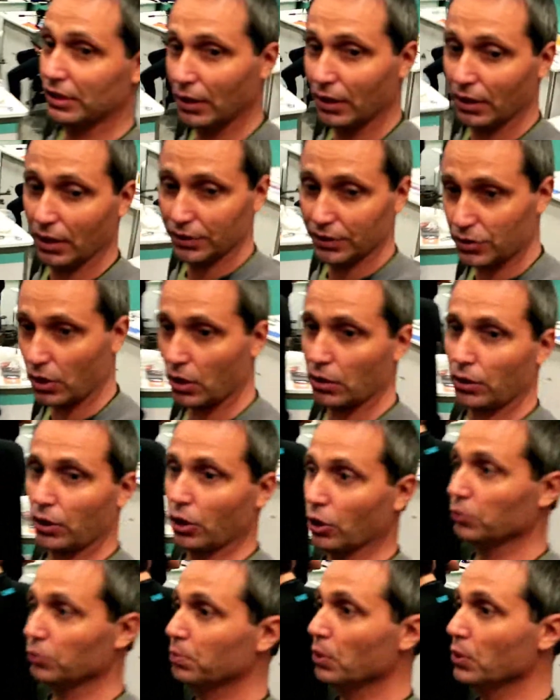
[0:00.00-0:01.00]
the drone
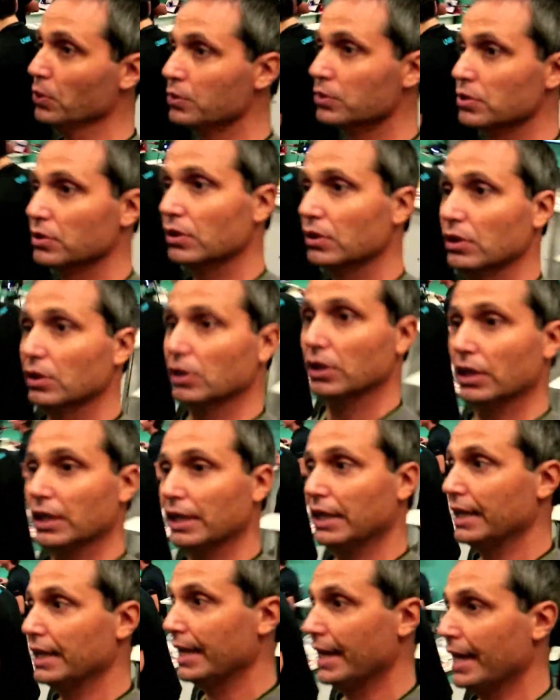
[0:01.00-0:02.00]
code booth.
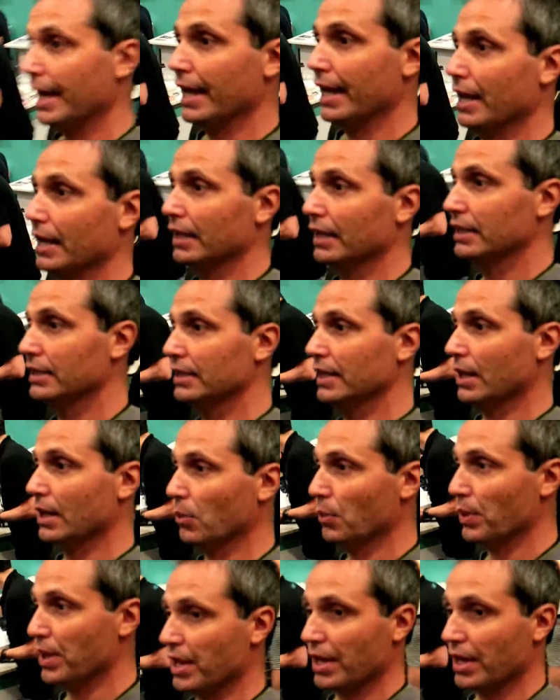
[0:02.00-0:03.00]
And then we